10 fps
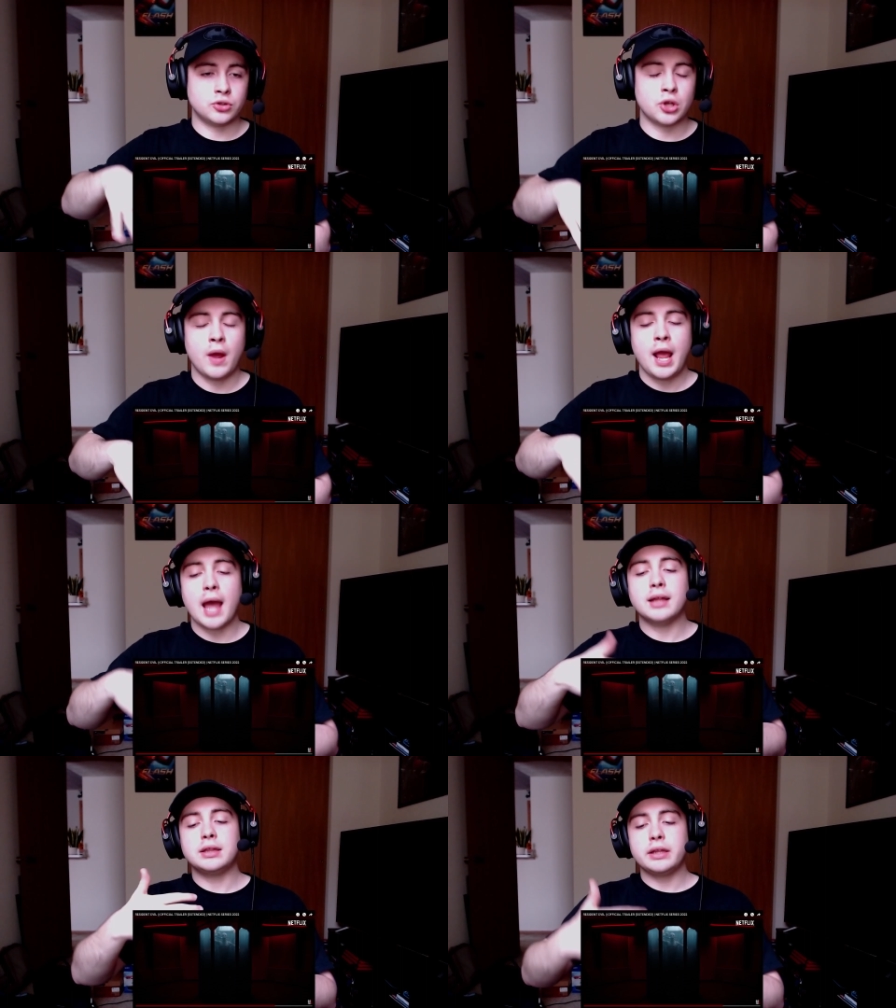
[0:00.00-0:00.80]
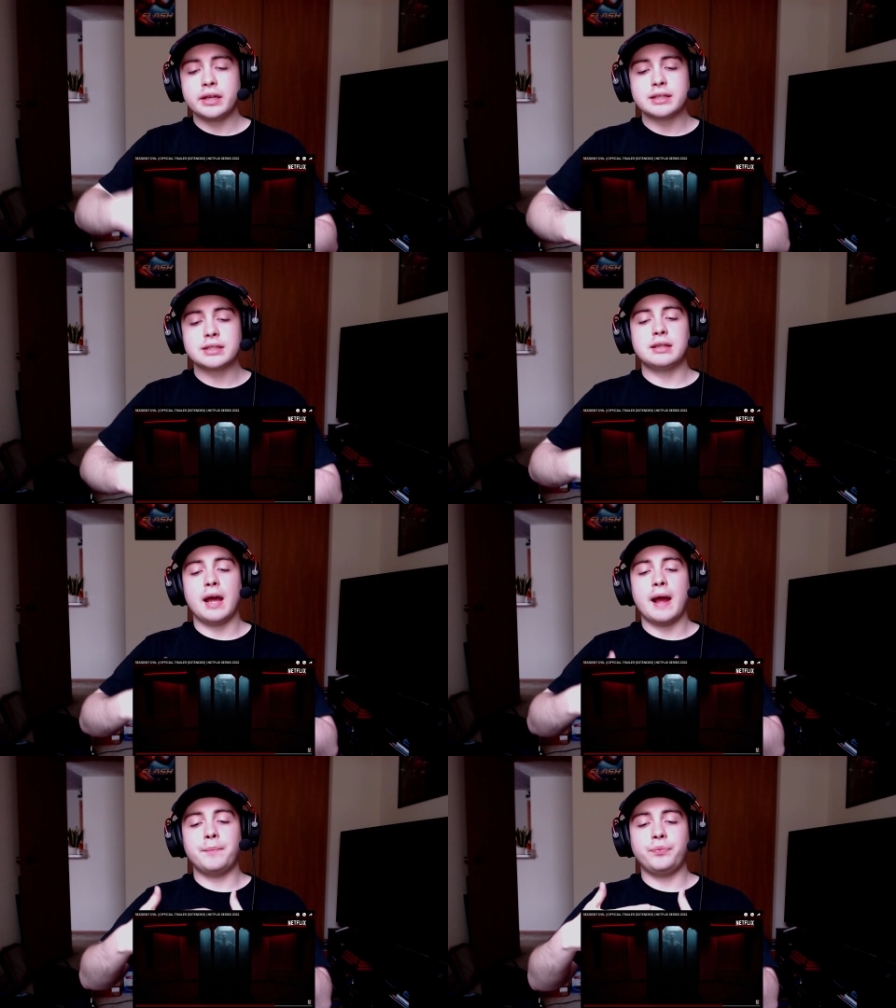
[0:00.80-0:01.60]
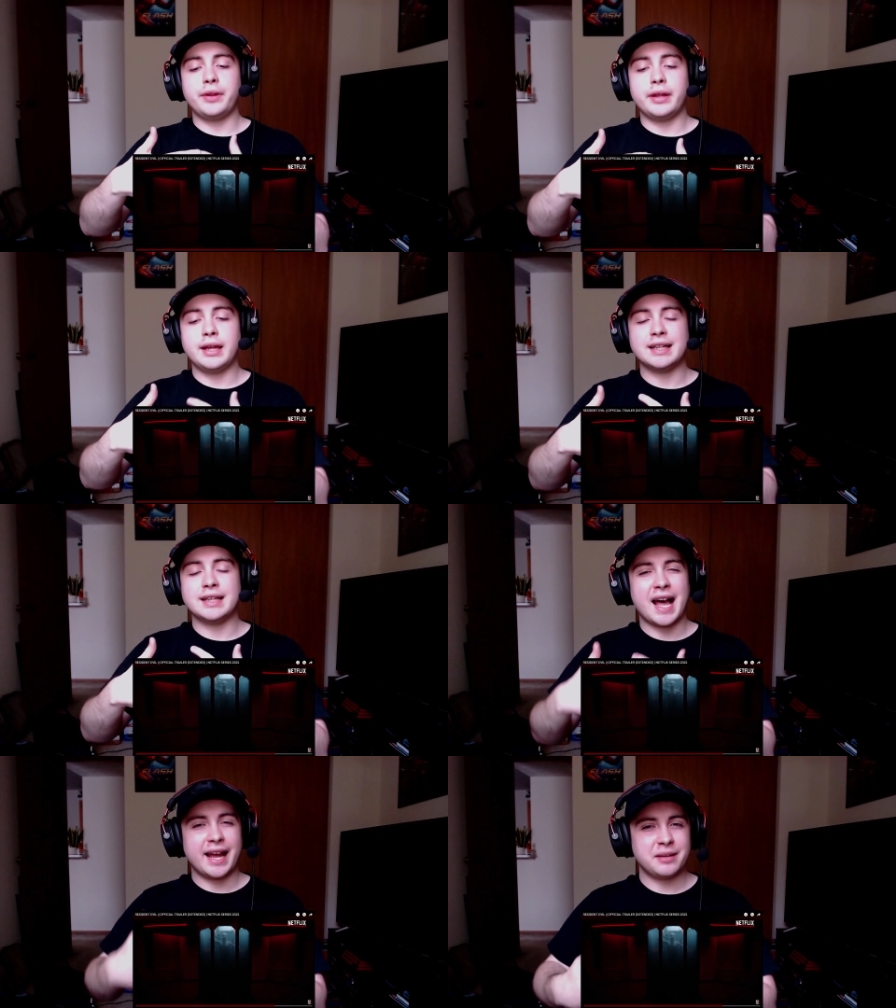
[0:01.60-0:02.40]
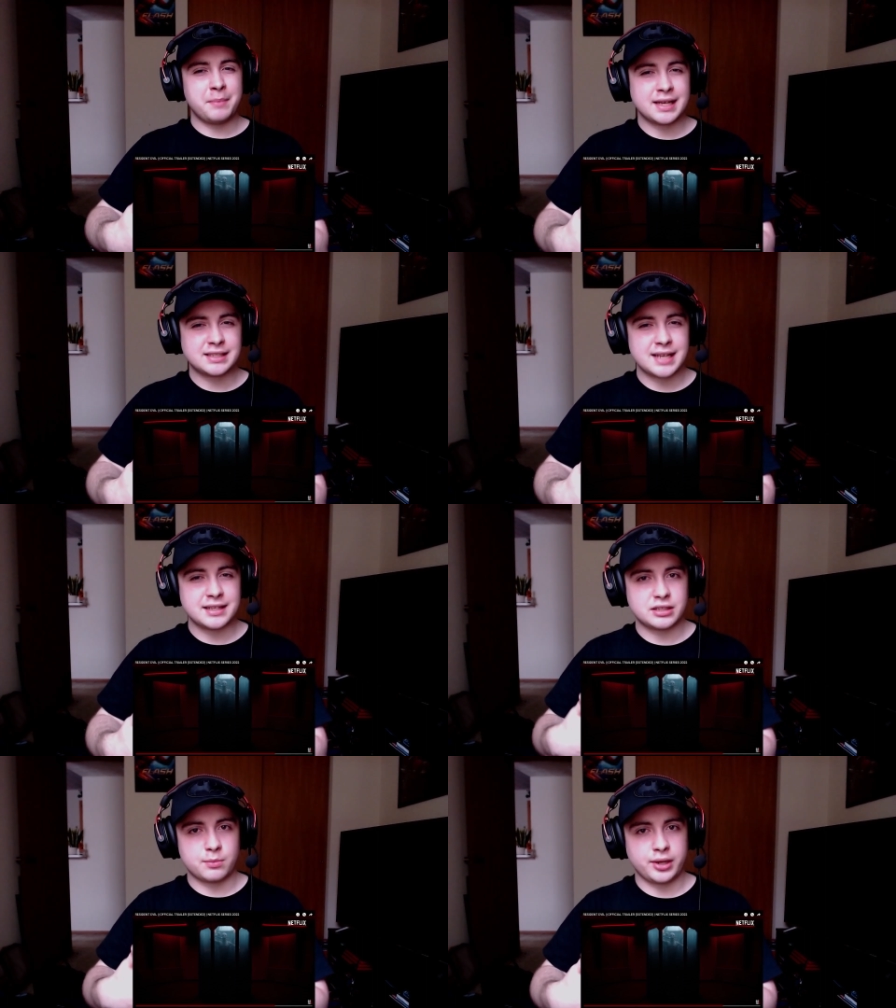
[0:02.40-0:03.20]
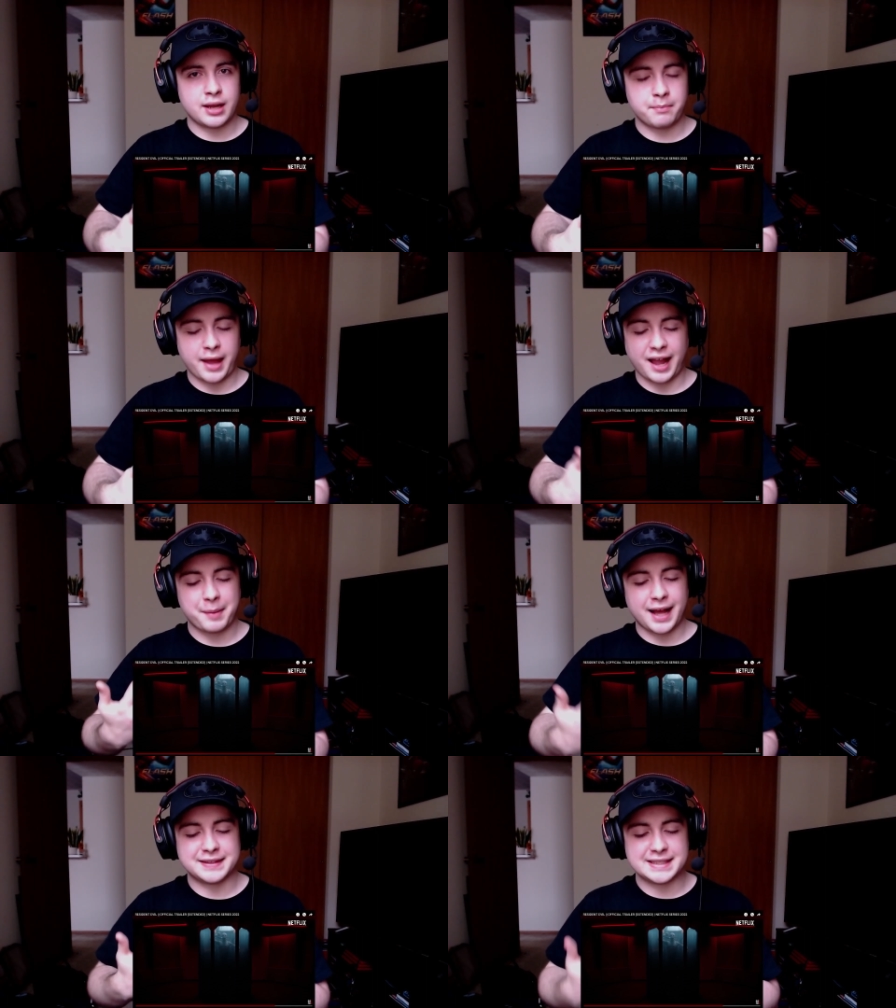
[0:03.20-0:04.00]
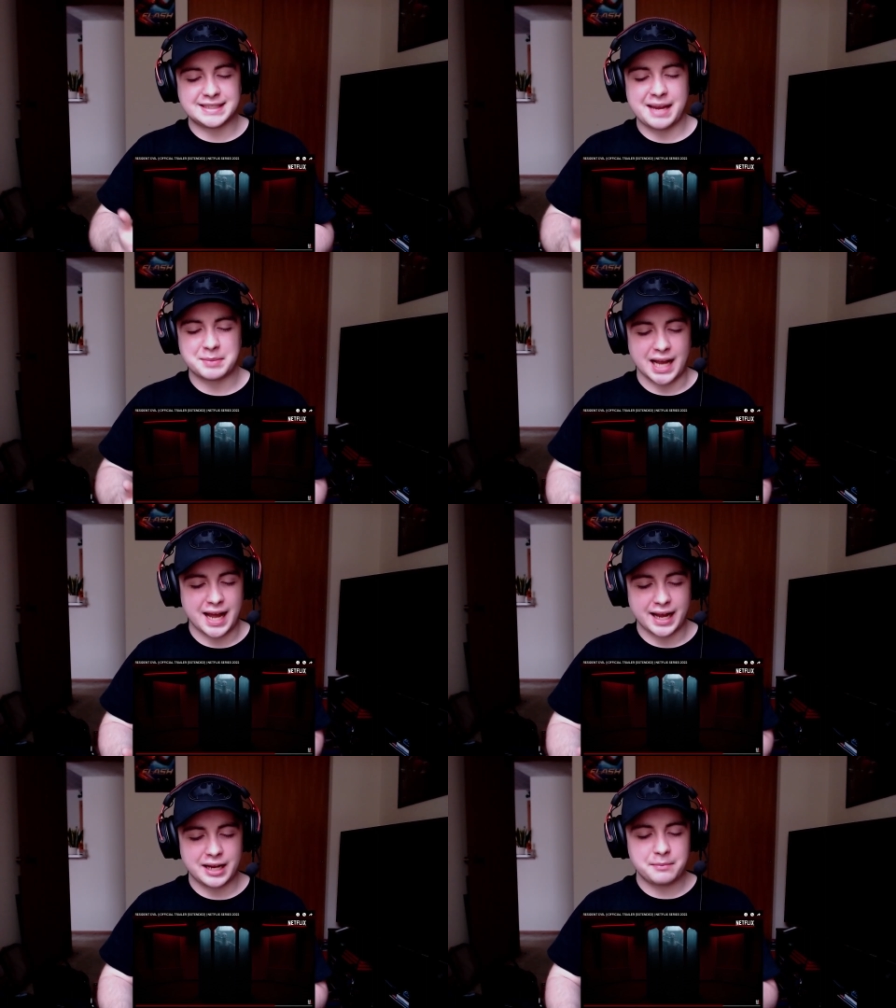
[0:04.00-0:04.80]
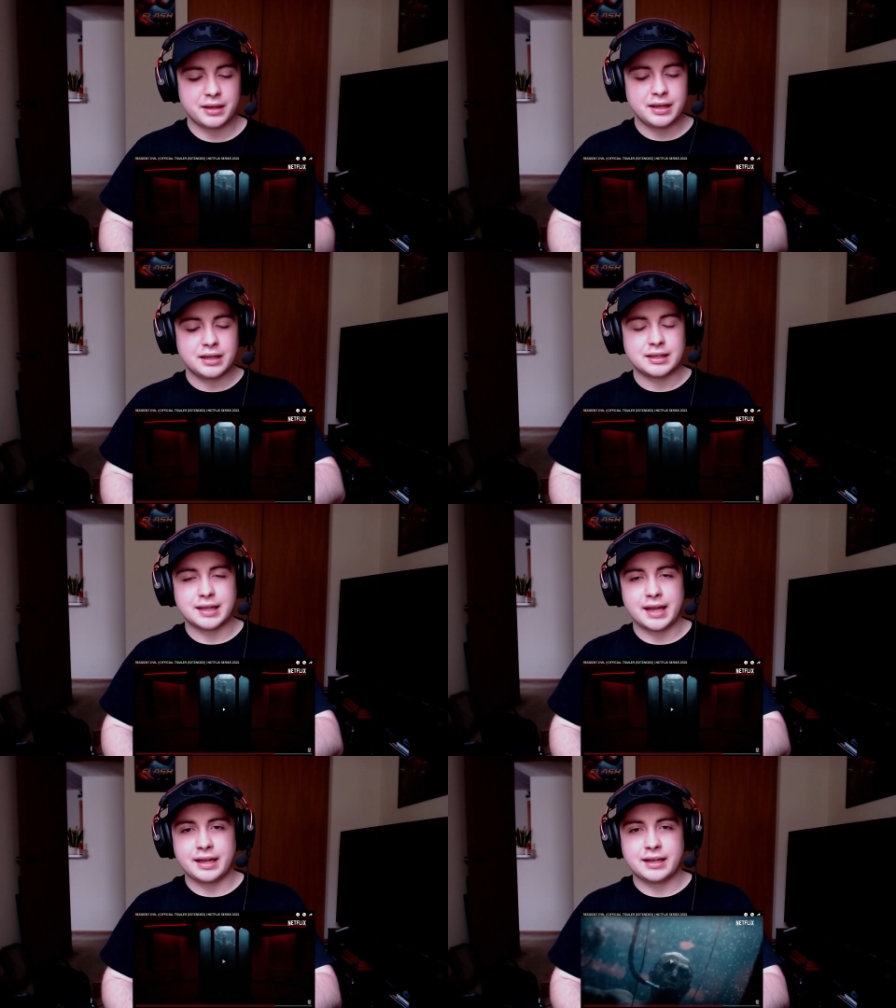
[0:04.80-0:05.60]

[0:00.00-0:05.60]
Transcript: So at least that it kind of makes sense to bring him back, but at the same time, like,